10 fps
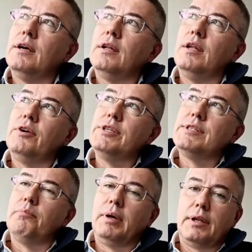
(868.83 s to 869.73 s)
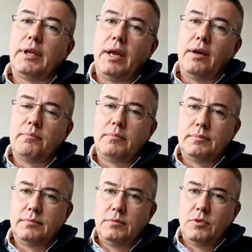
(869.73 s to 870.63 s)
There is a
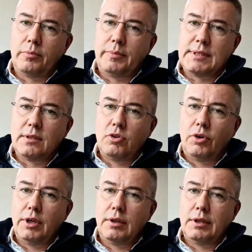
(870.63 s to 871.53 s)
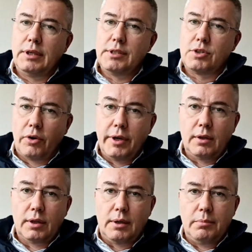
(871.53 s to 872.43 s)
Bulgarian North Macedonian
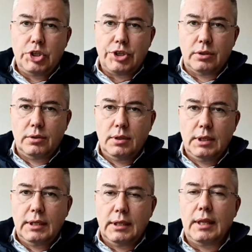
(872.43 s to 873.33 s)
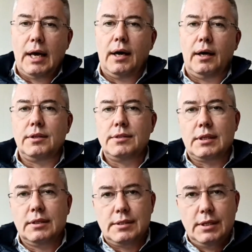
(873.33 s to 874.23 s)
Historical Commission that is
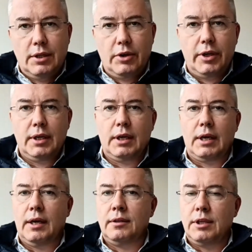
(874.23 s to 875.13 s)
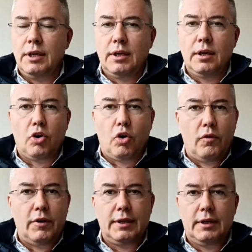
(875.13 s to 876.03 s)
considering and thinking
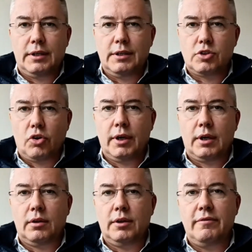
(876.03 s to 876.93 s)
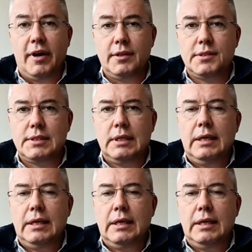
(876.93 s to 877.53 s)
over the historical events,